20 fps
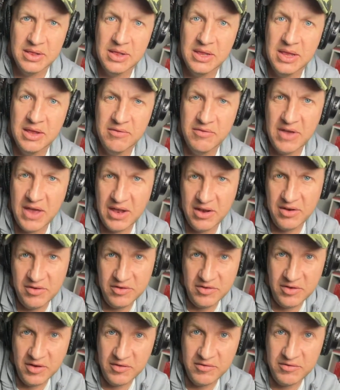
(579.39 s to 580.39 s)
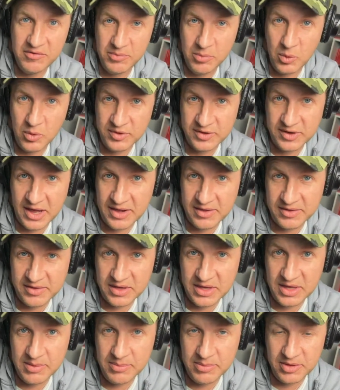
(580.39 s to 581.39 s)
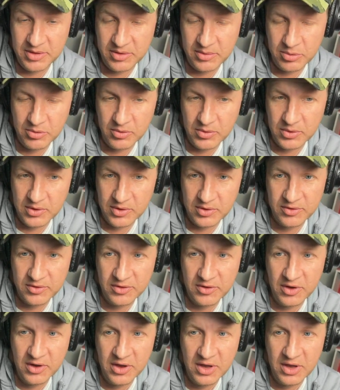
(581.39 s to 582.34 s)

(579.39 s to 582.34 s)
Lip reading: advantage of Wisconsin keeping the Brewers